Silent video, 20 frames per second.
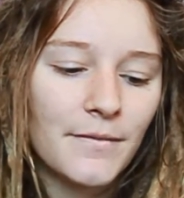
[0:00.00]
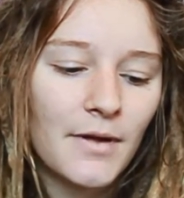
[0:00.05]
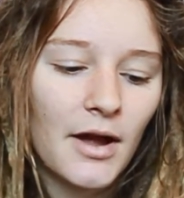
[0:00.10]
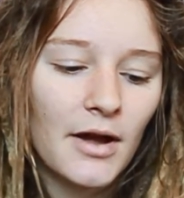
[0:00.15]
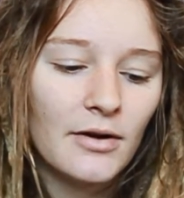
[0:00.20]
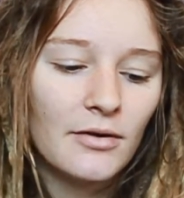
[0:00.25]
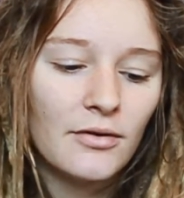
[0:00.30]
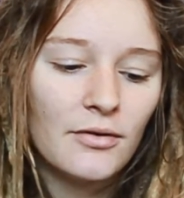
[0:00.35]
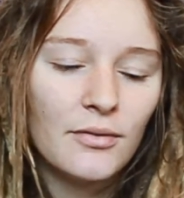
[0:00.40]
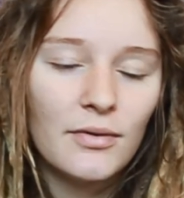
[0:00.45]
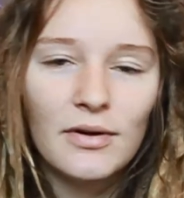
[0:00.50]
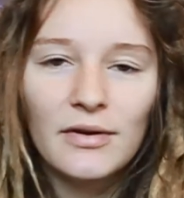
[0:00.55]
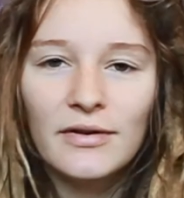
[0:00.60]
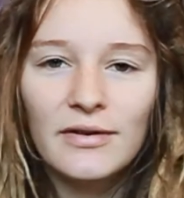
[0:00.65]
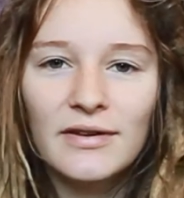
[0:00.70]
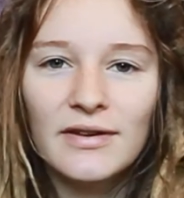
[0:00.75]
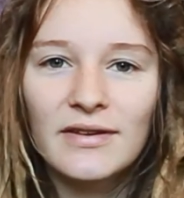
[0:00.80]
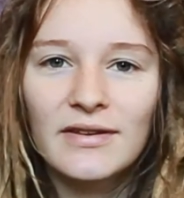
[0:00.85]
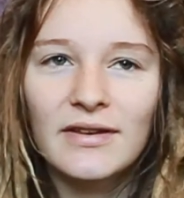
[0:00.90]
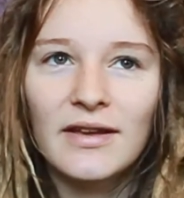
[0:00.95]
I don't know what
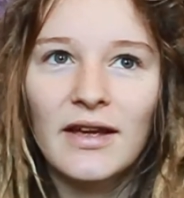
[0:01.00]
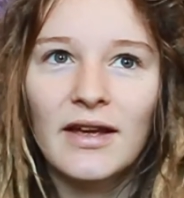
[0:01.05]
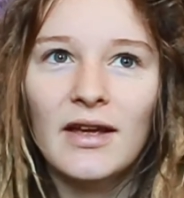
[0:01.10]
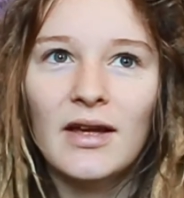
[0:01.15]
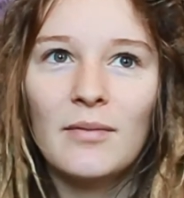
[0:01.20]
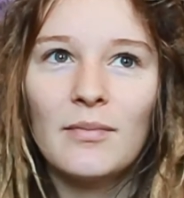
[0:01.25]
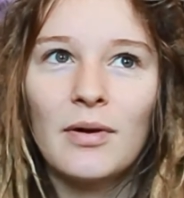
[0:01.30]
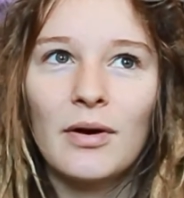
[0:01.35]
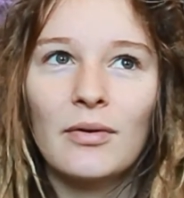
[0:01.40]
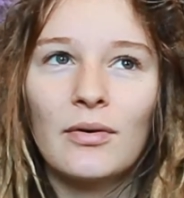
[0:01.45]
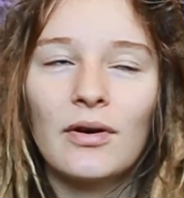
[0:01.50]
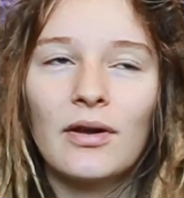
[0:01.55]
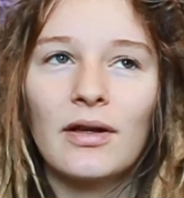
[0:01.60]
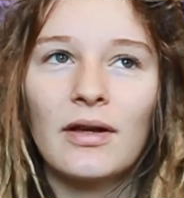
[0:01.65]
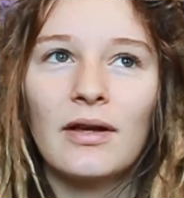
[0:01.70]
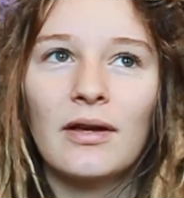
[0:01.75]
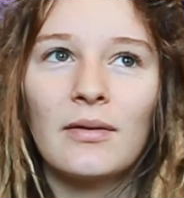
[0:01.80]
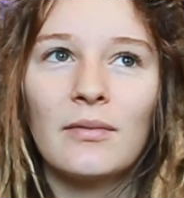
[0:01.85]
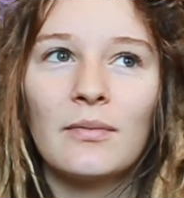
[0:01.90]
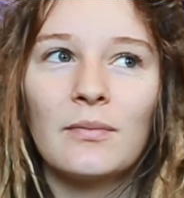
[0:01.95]
else to say about
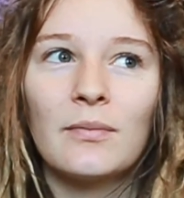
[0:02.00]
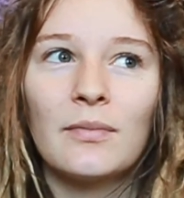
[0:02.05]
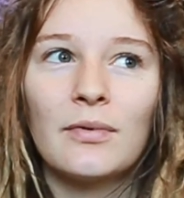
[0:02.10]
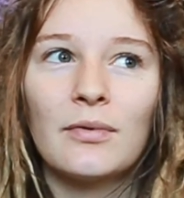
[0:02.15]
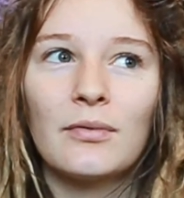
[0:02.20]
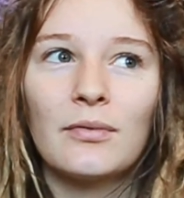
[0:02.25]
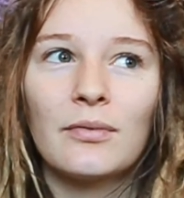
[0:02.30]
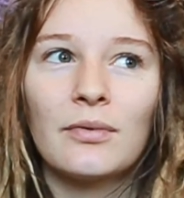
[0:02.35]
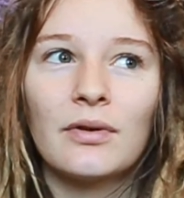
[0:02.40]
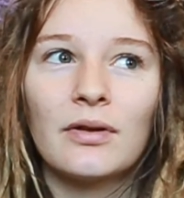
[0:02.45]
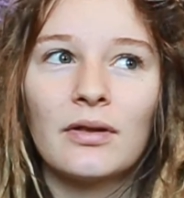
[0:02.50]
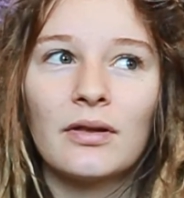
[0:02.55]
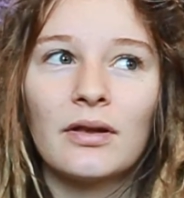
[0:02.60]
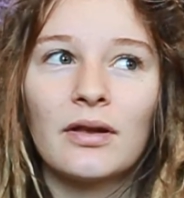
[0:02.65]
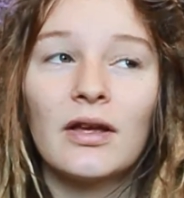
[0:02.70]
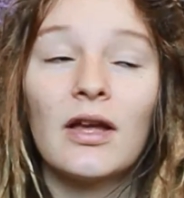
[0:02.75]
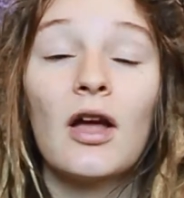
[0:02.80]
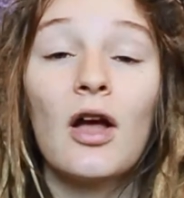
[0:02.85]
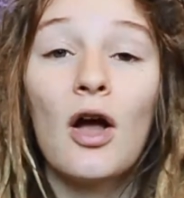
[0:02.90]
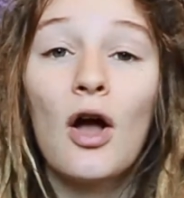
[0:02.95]
him,
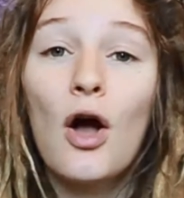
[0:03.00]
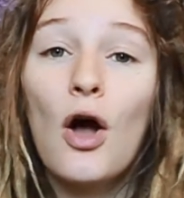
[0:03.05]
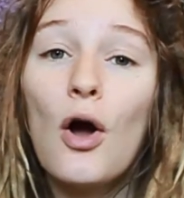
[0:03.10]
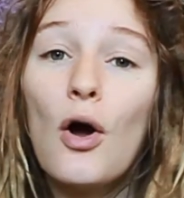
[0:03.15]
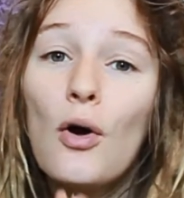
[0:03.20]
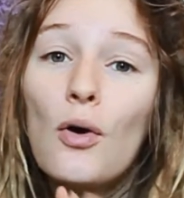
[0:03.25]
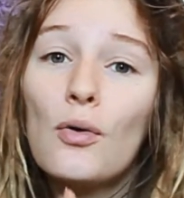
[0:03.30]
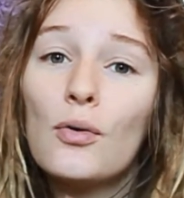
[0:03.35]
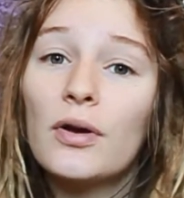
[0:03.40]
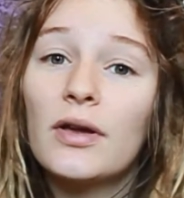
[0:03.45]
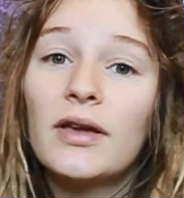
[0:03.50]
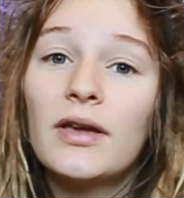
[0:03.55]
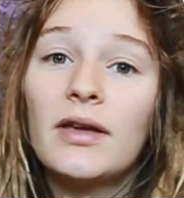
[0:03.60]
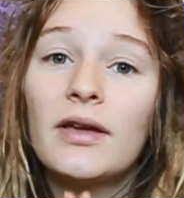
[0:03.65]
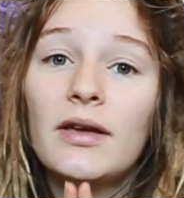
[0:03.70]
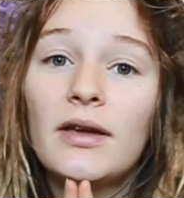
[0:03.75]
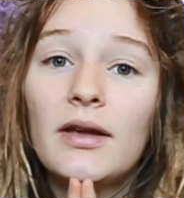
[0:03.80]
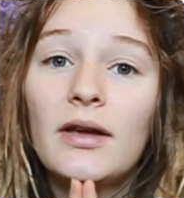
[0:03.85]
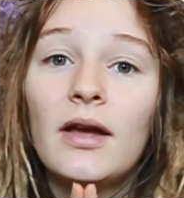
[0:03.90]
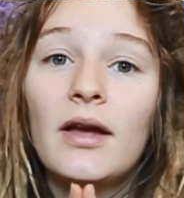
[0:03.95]
really. Oh,
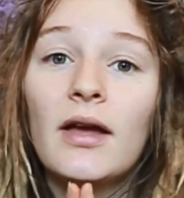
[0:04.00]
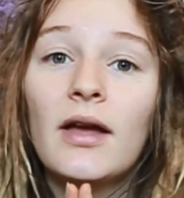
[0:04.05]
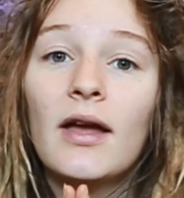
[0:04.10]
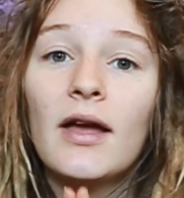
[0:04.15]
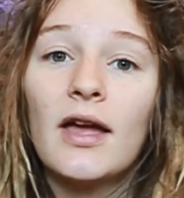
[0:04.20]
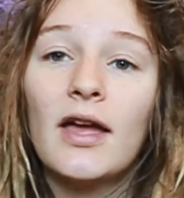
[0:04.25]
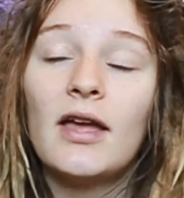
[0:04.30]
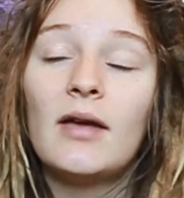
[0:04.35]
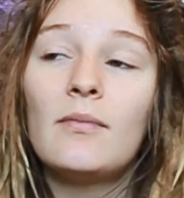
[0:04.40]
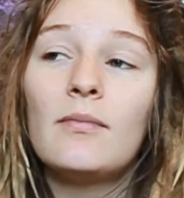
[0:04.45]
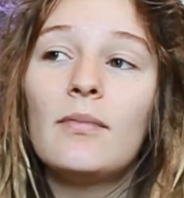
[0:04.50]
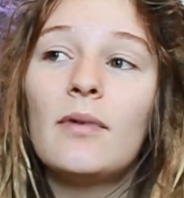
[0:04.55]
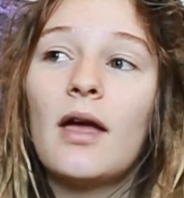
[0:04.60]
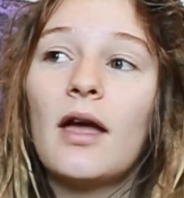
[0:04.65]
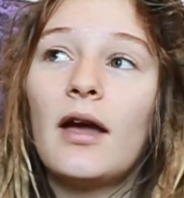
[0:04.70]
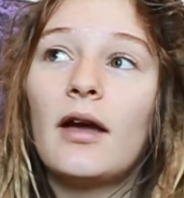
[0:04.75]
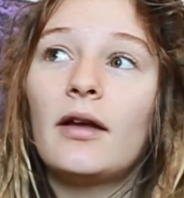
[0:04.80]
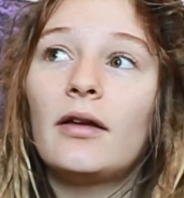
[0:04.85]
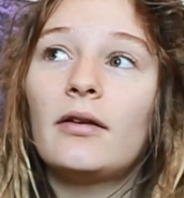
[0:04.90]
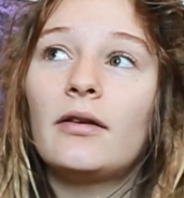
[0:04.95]
him
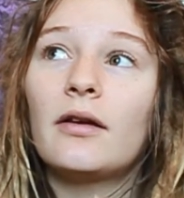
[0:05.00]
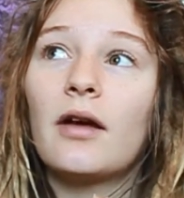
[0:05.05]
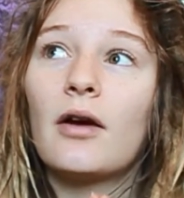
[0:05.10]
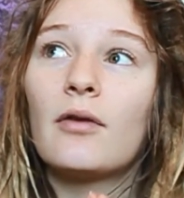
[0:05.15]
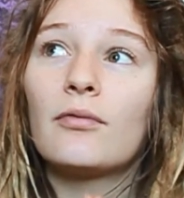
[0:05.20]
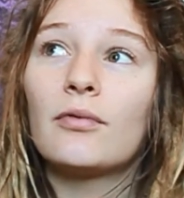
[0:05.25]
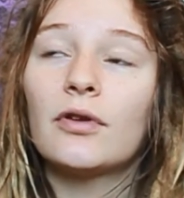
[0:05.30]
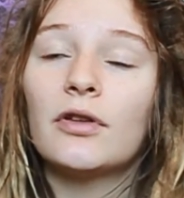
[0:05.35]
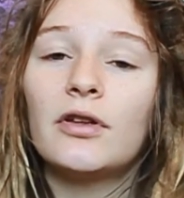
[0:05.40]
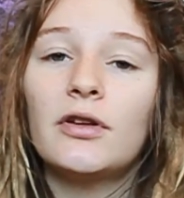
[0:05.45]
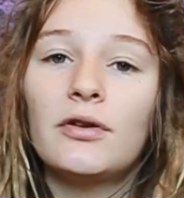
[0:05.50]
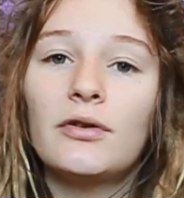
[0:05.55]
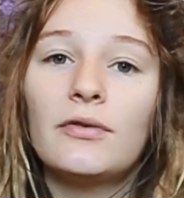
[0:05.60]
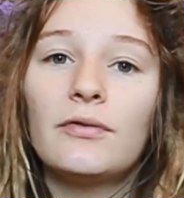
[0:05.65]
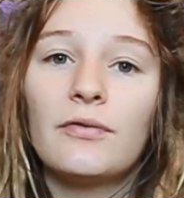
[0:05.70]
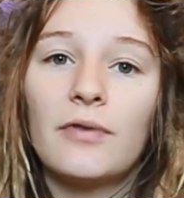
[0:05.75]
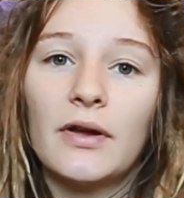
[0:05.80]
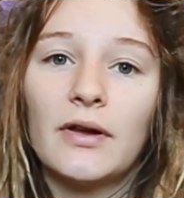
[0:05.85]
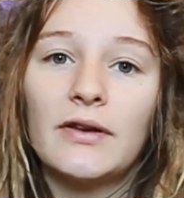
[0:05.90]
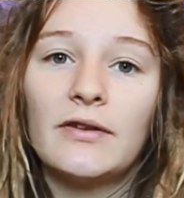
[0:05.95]
and a really
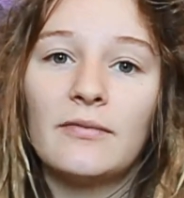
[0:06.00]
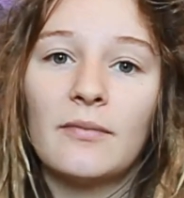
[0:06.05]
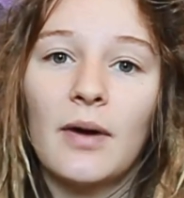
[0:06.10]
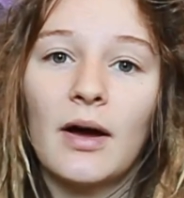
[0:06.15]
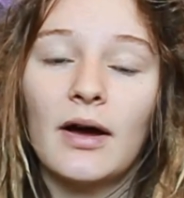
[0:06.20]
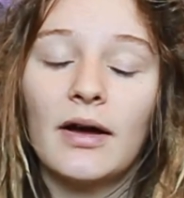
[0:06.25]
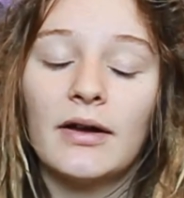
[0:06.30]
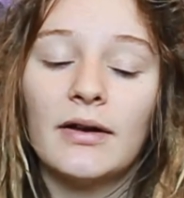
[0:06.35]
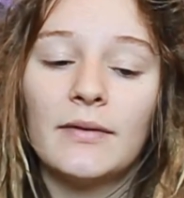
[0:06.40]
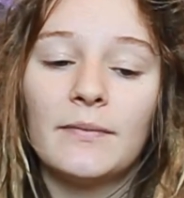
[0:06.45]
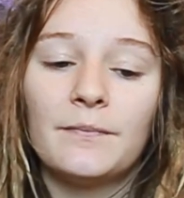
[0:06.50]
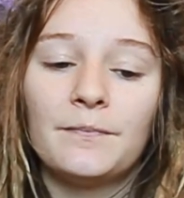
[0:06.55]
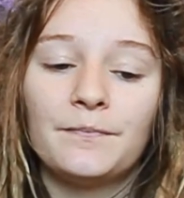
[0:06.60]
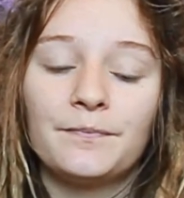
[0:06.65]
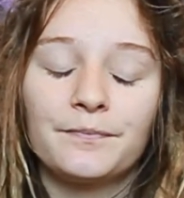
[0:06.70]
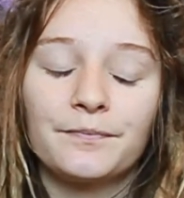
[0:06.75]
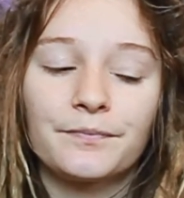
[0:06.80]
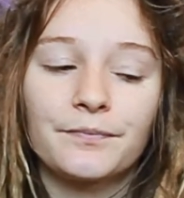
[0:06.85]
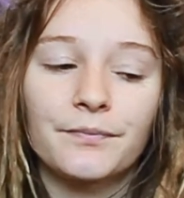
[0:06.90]
good friend of mine